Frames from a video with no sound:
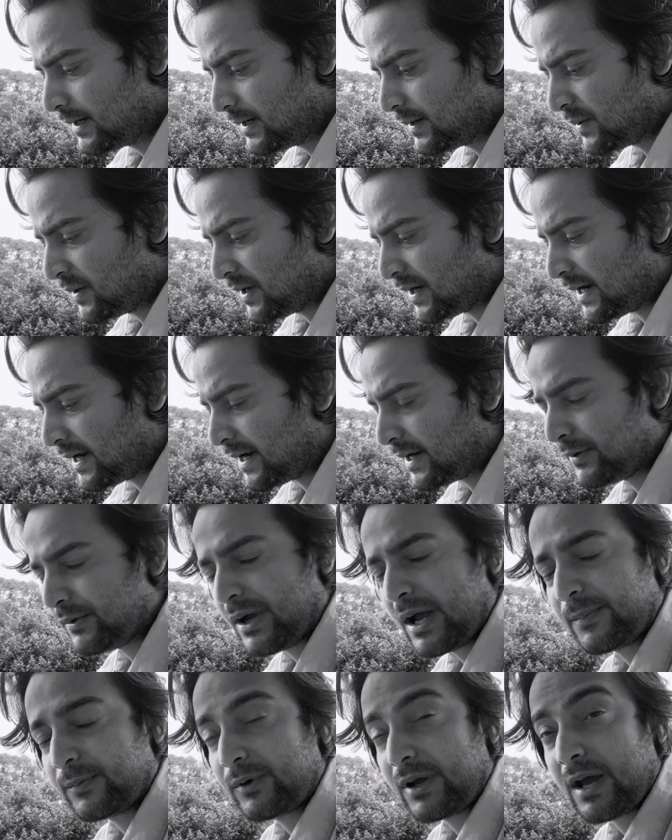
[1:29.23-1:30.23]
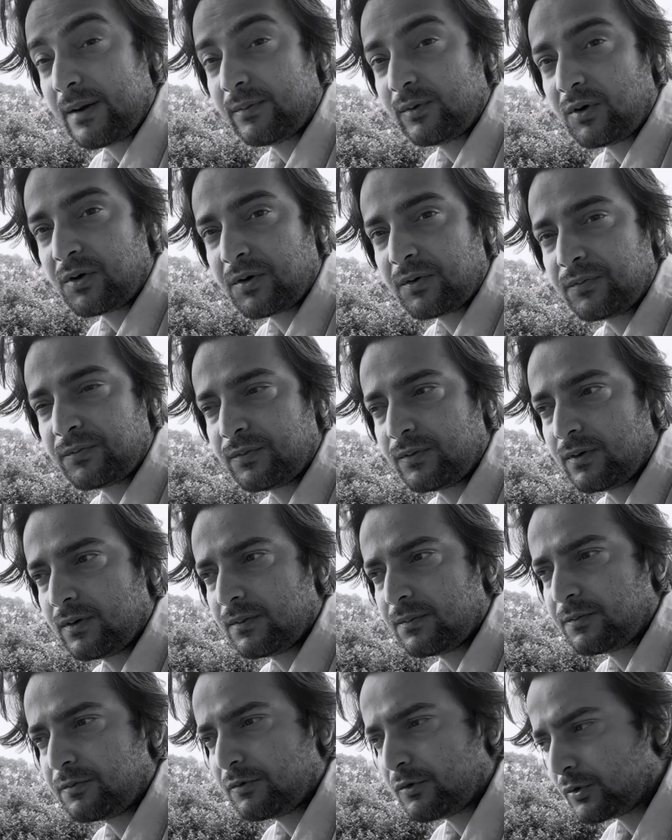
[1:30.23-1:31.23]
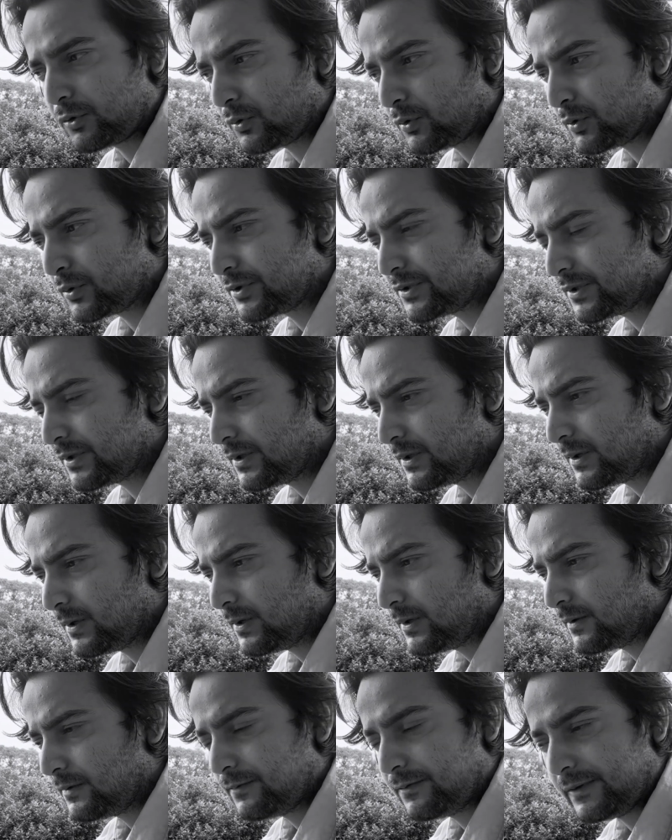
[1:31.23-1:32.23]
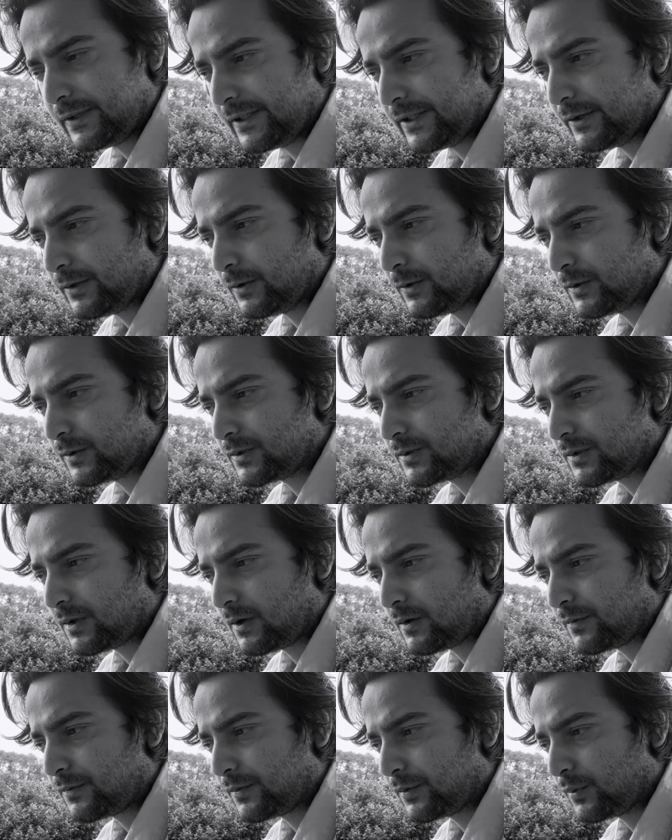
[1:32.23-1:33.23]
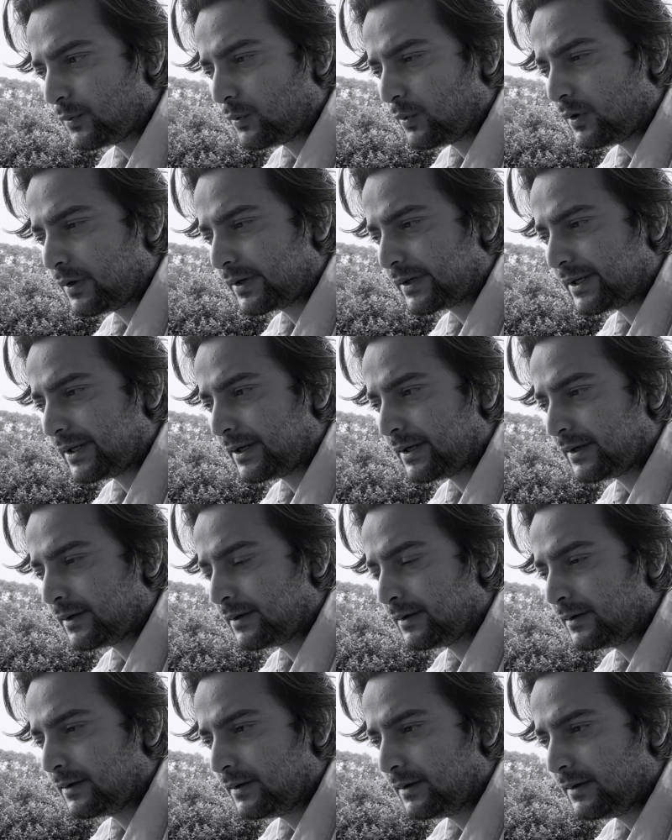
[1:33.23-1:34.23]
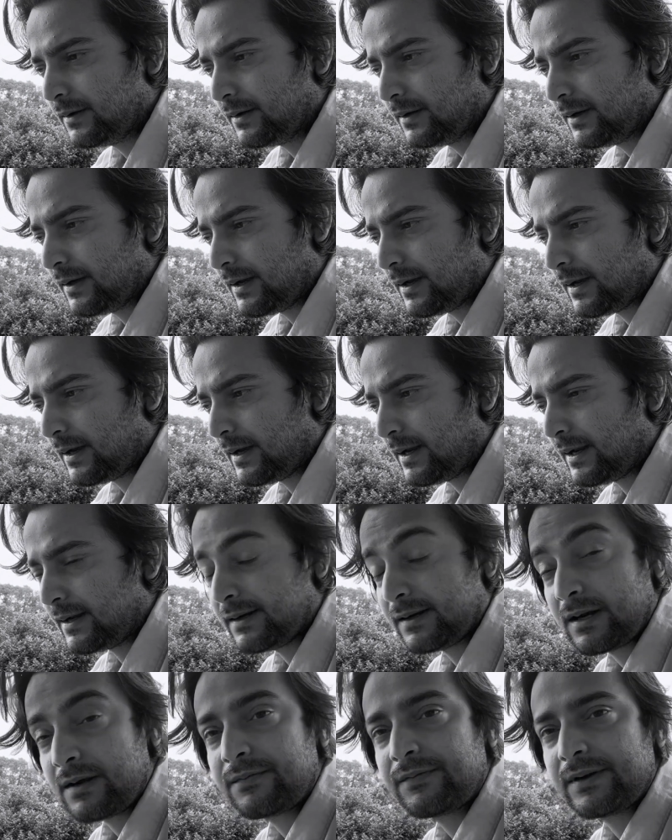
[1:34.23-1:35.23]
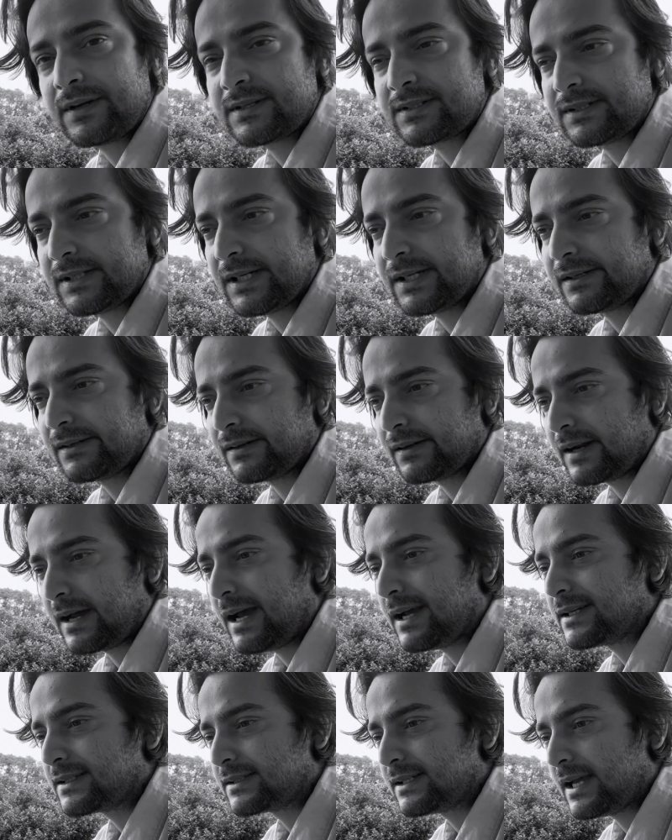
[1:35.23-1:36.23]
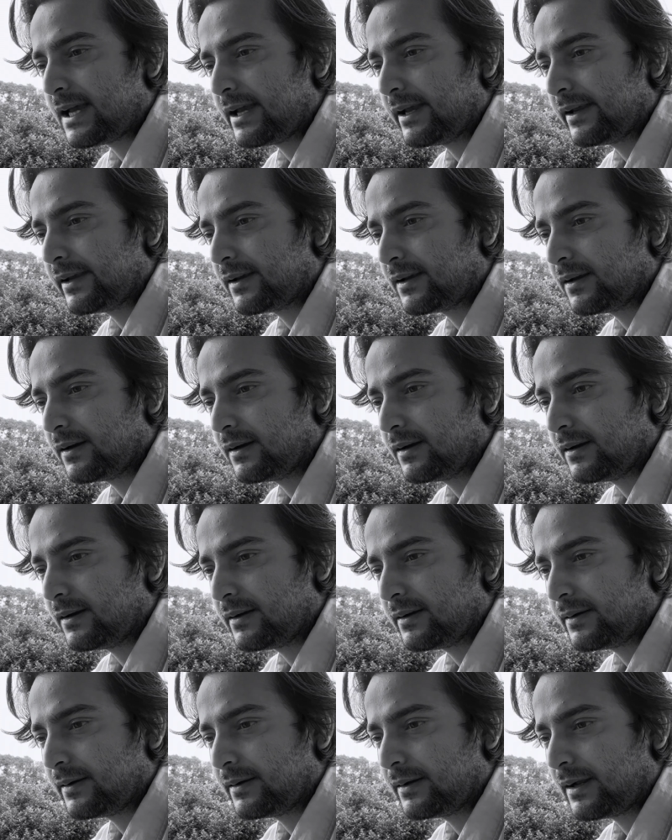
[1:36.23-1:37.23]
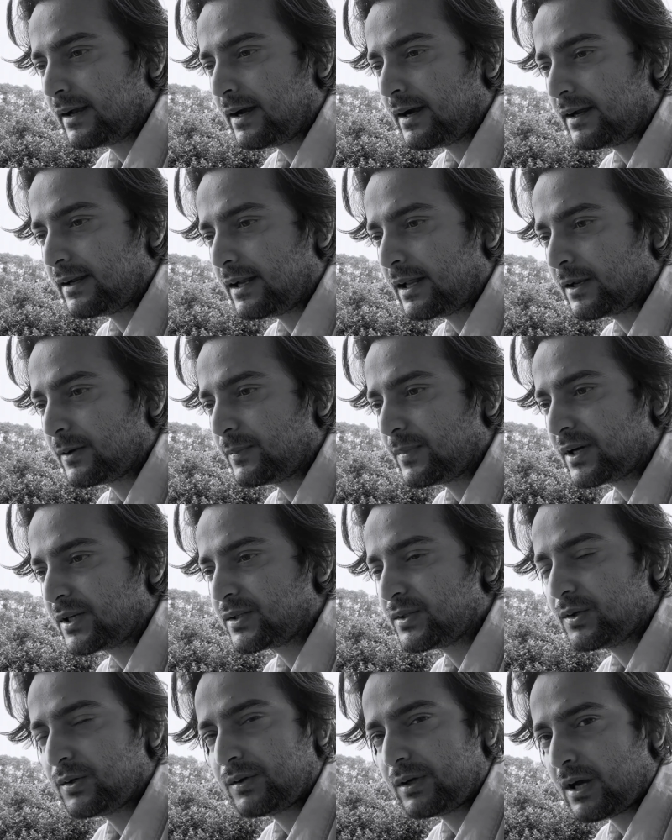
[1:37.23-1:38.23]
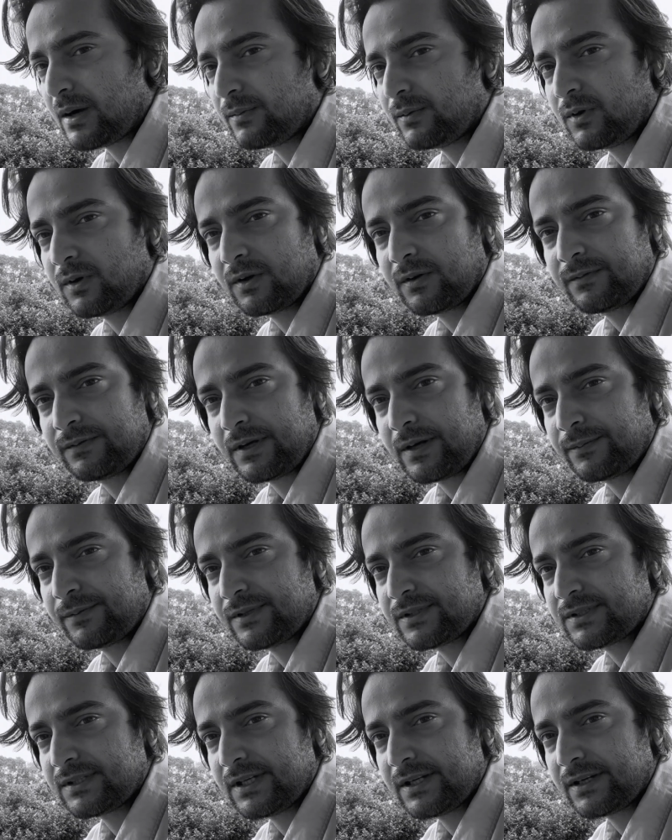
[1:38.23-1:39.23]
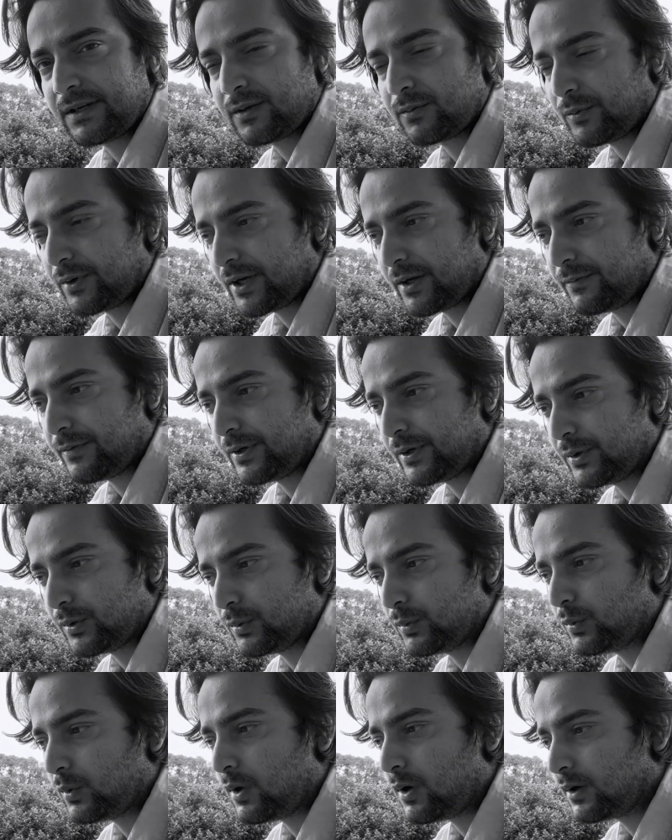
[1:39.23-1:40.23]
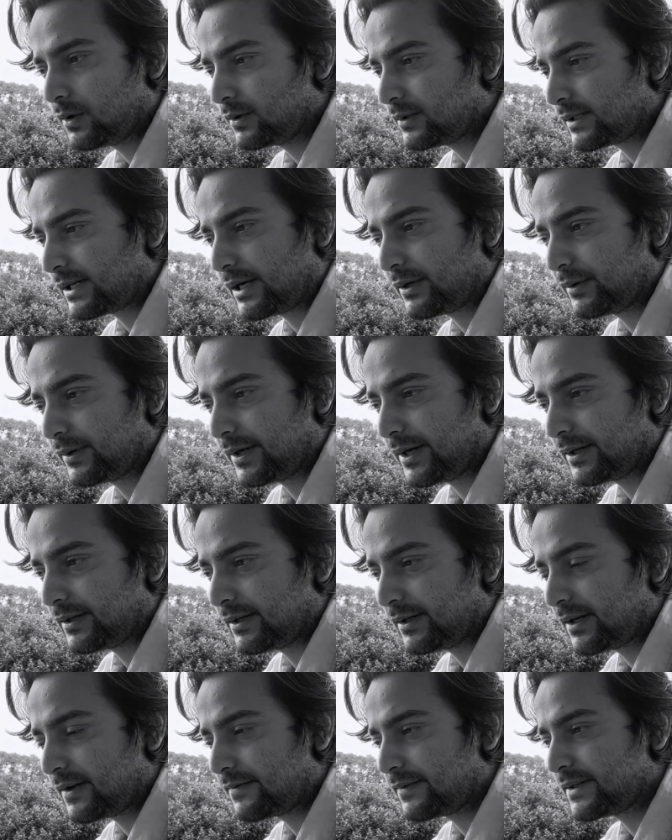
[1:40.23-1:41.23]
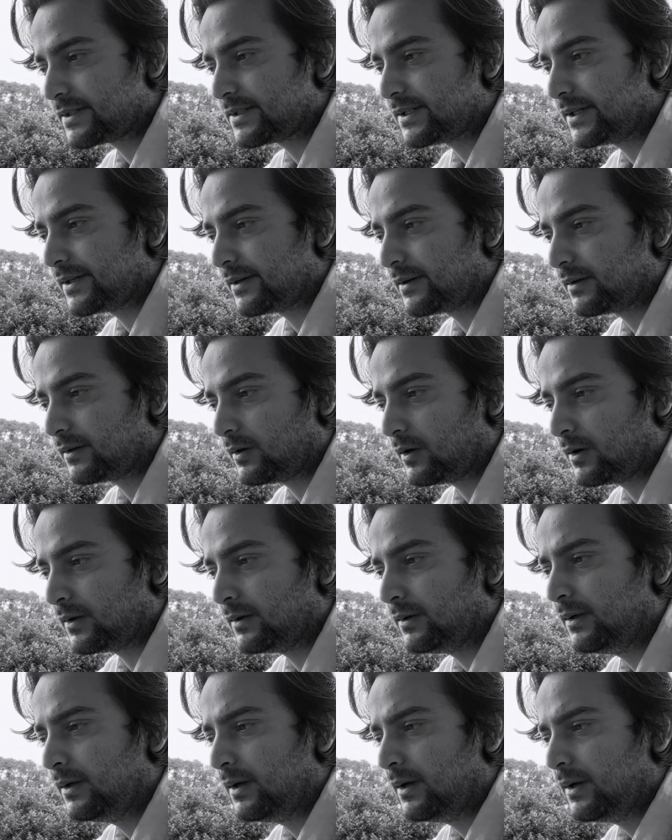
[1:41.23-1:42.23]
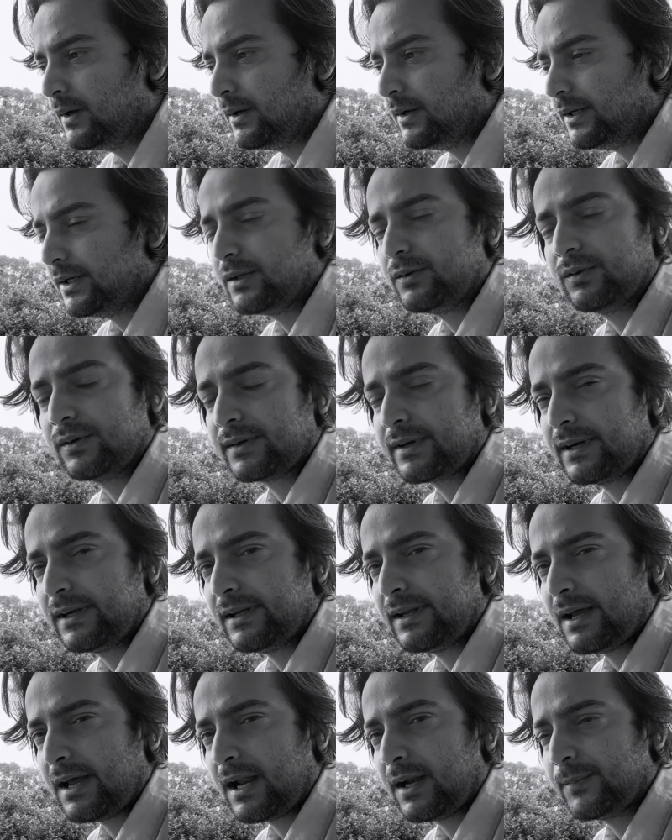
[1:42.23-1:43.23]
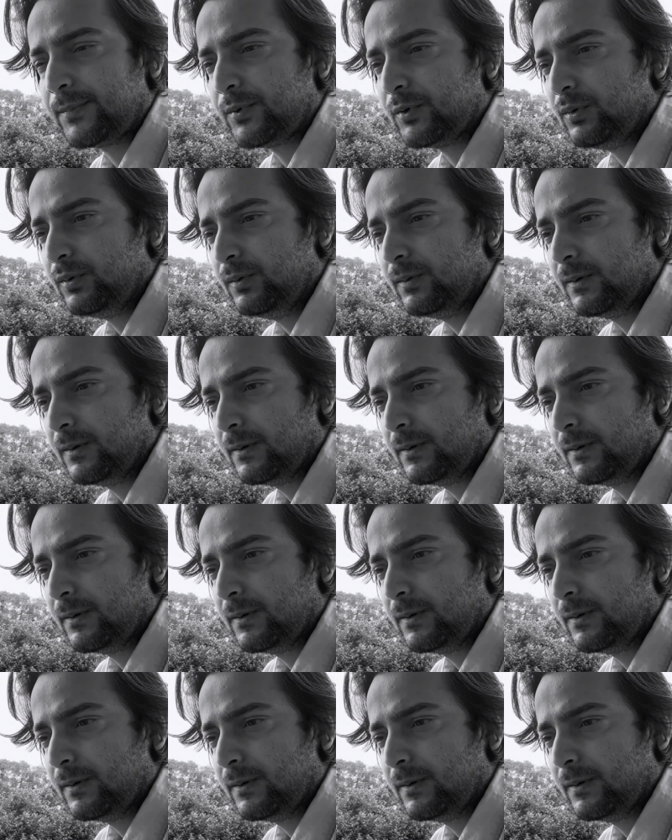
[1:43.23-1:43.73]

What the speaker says: And you have to have a lot of photos, videos of you working, and reference letter, guys. Like, yeah, like make sure you have a lot of reference letter. Whatever you work, try to get the reference letter done. It will really help you.